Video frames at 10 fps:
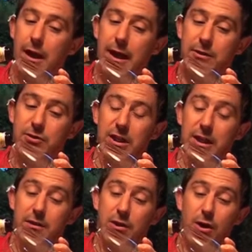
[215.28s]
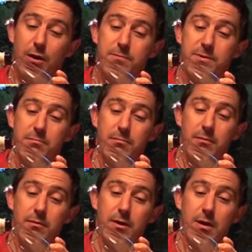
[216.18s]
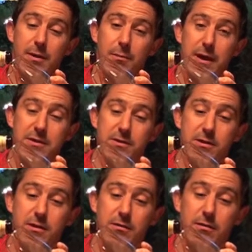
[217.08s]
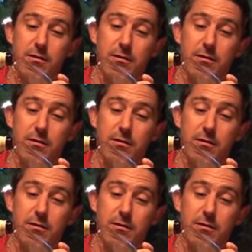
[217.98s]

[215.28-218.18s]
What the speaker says: Actually, carb's a bit better than